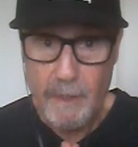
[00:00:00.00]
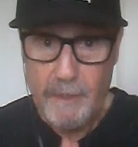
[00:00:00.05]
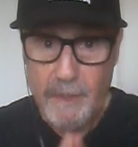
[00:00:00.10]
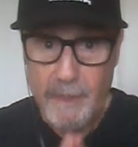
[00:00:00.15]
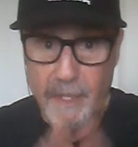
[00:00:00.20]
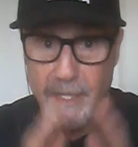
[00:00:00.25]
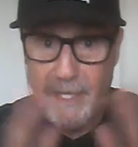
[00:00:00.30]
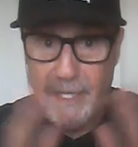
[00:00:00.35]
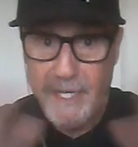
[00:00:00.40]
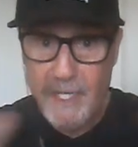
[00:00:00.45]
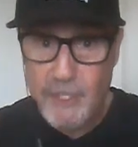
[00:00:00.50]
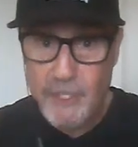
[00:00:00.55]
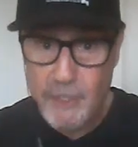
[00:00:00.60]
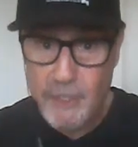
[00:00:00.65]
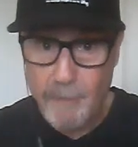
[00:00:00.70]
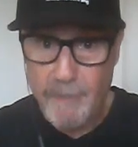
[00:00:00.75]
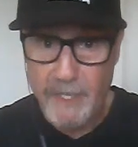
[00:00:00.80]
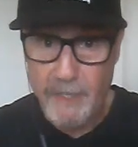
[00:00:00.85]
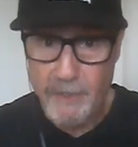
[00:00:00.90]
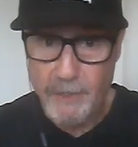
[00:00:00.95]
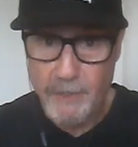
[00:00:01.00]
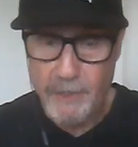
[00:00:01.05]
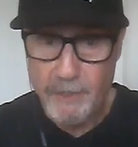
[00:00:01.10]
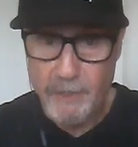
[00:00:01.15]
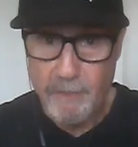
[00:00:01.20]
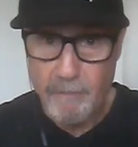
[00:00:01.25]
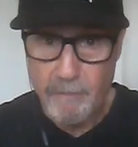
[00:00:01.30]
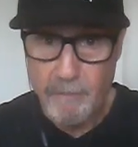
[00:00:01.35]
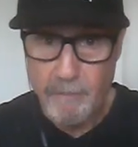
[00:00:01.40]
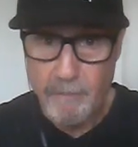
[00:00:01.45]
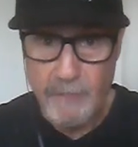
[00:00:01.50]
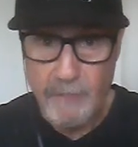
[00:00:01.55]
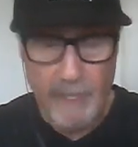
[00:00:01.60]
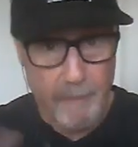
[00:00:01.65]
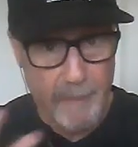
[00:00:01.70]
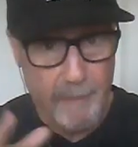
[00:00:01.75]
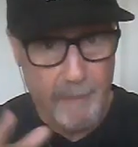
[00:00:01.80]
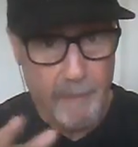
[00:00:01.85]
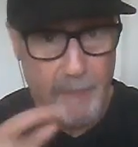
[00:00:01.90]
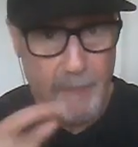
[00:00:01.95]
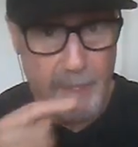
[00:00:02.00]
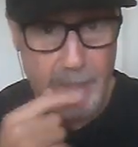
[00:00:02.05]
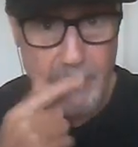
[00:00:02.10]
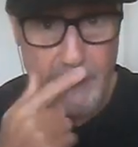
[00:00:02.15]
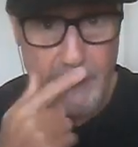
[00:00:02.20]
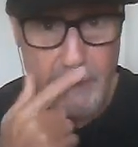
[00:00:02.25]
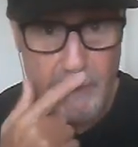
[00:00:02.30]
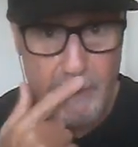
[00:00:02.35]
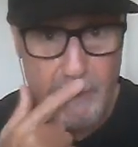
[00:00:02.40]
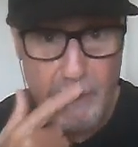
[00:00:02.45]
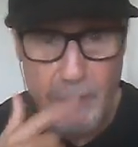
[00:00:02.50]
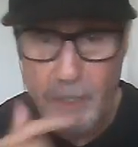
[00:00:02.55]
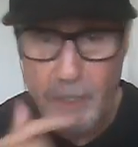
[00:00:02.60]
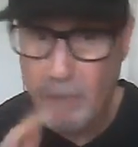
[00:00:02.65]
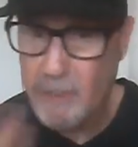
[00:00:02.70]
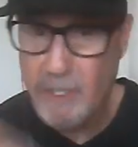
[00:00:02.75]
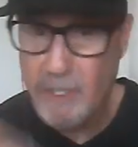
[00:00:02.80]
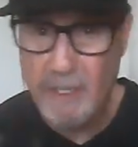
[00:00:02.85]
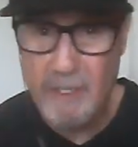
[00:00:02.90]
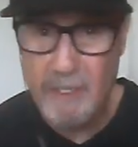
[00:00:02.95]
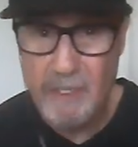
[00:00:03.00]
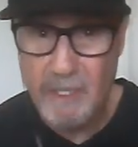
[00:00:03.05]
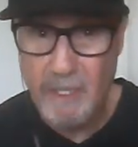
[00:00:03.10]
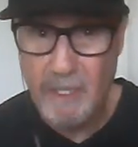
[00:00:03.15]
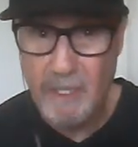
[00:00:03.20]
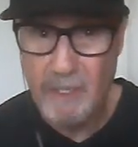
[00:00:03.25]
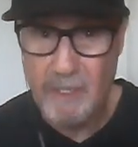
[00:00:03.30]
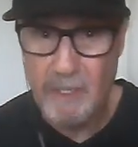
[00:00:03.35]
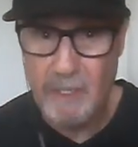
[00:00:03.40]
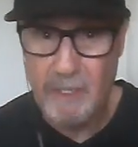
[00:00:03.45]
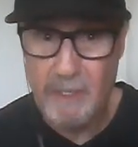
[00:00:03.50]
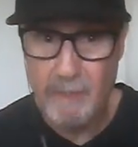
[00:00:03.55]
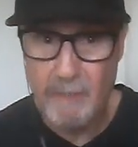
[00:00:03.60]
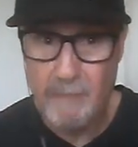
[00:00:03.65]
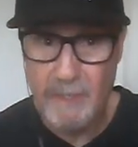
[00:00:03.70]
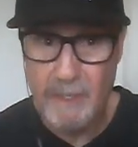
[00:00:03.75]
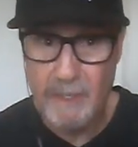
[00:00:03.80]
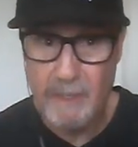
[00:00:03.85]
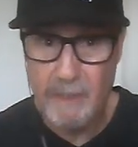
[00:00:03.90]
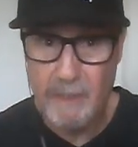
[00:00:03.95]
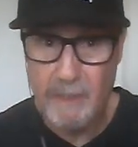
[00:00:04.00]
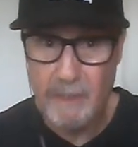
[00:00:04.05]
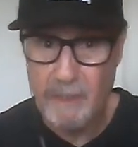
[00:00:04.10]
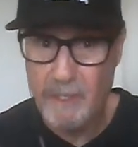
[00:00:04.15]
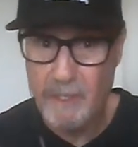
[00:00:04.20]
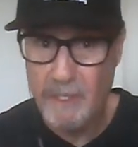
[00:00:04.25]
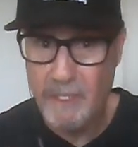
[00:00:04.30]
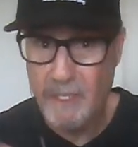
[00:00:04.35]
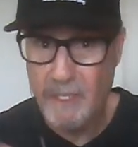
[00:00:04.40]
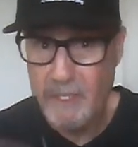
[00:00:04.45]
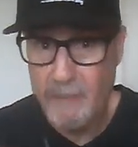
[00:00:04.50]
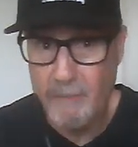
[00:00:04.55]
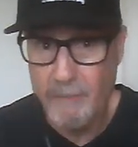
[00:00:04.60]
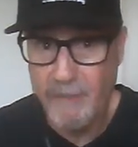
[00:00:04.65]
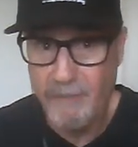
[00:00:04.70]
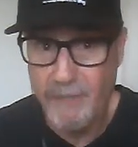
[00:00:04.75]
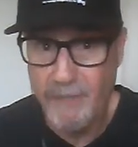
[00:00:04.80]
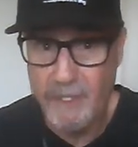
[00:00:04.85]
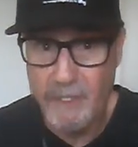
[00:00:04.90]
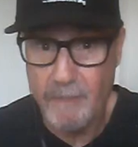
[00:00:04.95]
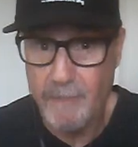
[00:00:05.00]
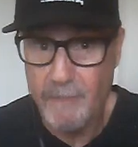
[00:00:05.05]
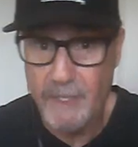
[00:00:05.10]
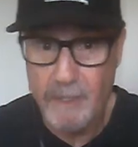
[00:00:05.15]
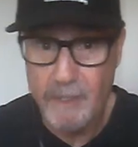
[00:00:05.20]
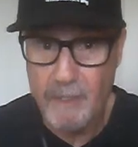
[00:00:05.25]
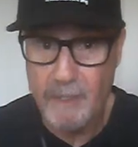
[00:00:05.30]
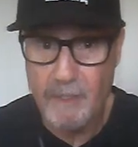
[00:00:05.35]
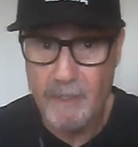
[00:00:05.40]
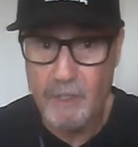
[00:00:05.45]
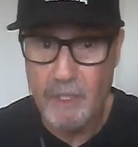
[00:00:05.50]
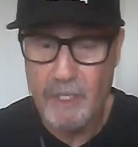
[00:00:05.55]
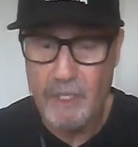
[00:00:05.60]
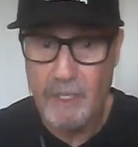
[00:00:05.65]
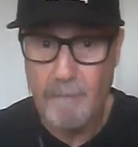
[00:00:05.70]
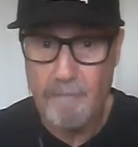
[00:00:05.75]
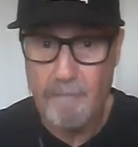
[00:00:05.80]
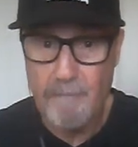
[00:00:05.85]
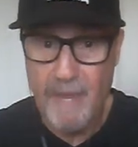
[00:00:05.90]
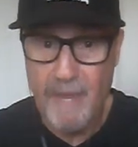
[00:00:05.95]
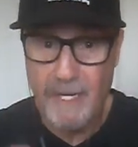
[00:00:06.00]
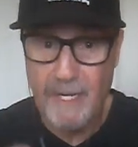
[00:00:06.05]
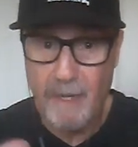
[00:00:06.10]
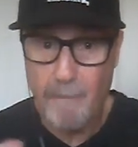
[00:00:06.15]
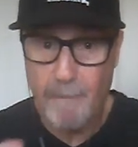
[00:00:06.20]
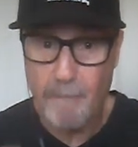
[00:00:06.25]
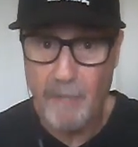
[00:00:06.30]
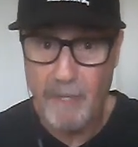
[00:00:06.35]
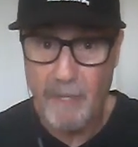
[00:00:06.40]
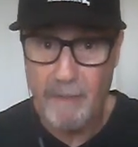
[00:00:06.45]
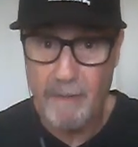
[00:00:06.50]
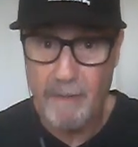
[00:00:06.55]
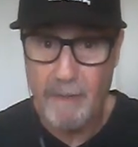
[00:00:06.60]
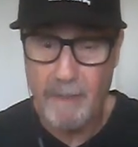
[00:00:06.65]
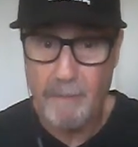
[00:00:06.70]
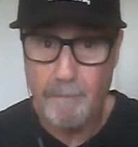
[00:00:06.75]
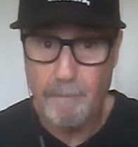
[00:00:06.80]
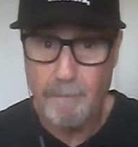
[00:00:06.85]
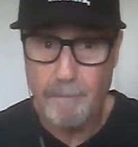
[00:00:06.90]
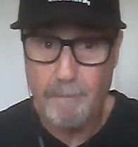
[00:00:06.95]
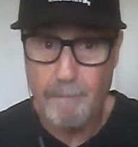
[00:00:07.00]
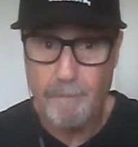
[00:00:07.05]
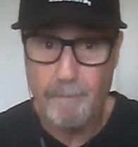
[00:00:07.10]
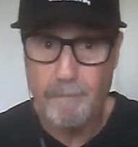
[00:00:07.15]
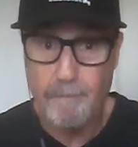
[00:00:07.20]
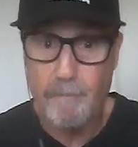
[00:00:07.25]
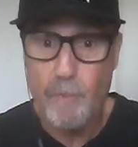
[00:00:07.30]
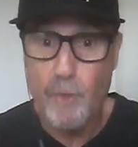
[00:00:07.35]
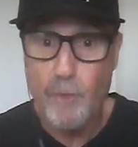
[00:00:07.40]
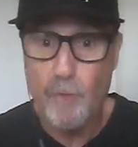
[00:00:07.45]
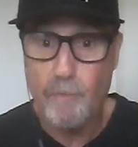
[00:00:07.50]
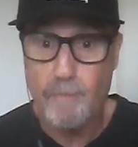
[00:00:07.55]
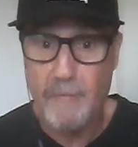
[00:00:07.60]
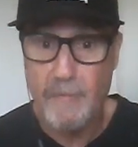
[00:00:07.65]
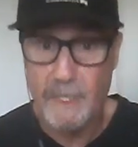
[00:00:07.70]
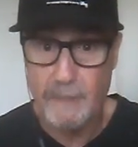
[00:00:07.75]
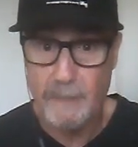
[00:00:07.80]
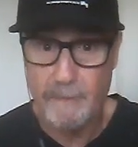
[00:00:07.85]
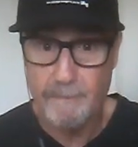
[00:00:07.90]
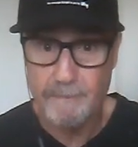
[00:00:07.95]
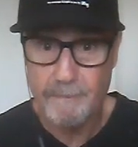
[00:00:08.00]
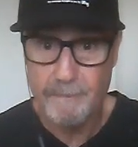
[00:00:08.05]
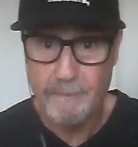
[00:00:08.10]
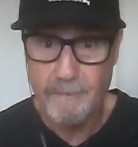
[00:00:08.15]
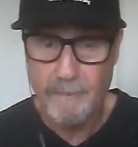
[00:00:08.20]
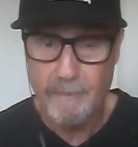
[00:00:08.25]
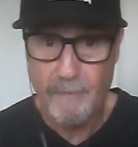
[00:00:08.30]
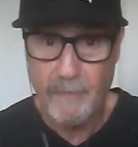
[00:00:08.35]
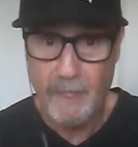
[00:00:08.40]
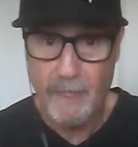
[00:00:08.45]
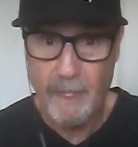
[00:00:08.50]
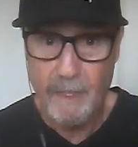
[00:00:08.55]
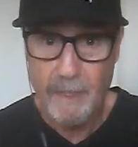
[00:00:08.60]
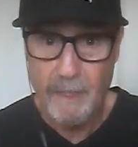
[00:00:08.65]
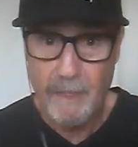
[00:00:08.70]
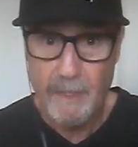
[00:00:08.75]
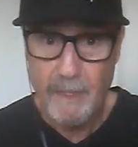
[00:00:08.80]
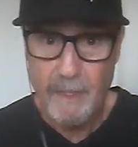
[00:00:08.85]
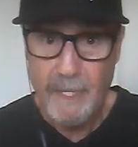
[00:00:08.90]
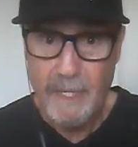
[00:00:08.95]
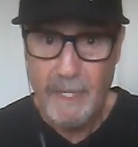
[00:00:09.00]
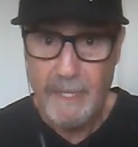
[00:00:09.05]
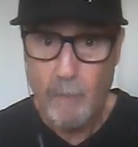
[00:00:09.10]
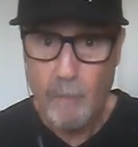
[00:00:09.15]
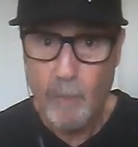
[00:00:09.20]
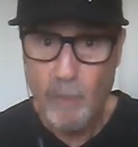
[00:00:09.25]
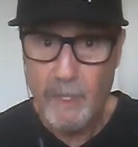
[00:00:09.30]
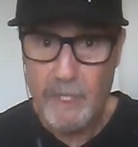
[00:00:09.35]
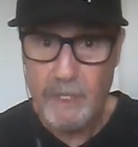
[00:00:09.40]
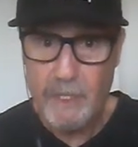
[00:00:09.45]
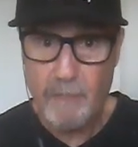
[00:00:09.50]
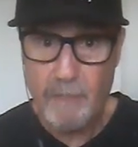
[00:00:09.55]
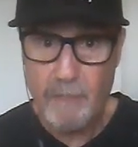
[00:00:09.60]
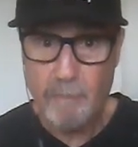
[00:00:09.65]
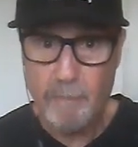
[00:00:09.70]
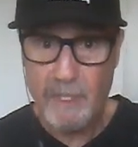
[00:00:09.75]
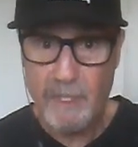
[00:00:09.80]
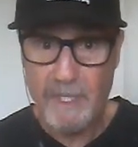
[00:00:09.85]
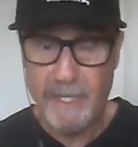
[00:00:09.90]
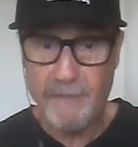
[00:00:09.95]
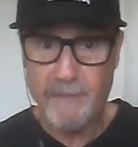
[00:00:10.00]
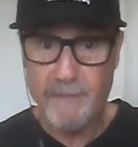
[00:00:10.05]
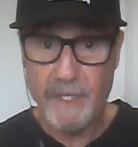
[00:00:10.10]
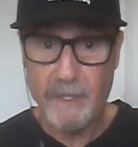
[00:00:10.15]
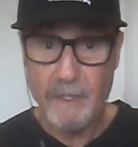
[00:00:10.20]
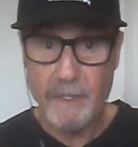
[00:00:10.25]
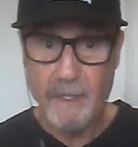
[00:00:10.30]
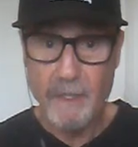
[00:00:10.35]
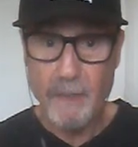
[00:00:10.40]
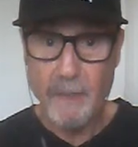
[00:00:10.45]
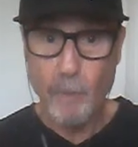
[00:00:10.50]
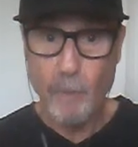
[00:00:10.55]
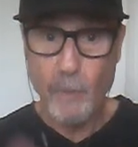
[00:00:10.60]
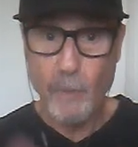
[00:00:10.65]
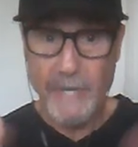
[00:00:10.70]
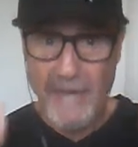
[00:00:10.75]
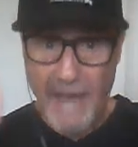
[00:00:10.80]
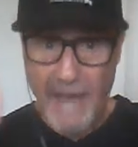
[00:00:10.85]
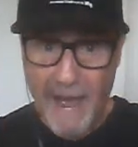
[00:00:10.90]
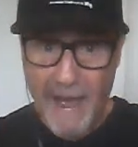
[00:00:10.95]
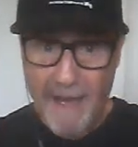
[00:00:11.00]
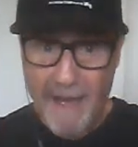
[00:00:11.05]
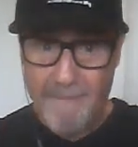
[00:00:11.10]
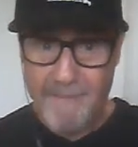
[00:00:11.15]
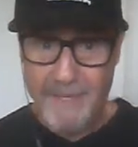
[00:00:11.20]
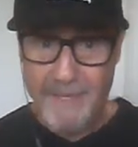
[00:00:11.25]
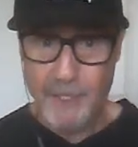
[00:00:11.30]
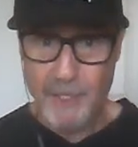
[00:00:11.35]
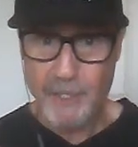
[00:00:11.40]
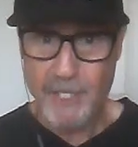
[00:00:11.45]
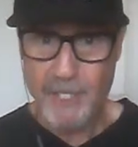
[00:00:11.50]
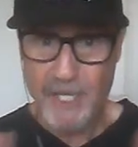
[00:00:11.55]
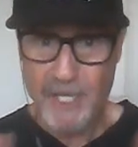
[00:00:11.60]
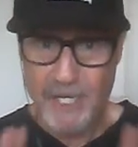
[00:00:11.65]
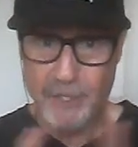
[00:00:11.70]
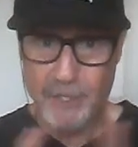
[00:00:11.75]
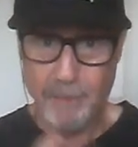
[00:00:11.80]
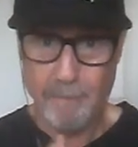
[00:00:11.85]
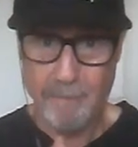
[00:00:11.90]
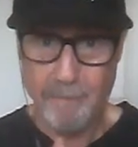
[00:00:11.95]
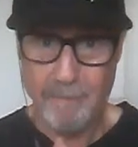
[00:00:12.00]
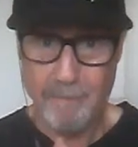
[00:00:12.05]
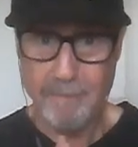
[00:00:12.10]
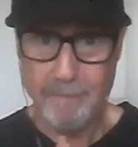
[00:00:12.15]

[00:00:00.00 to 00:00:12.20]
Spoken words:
The ism is. Now, remember I said there's no such thing as ism. It's a schism of ism. It's just a made up movement. And they want us to believe that we have this ism.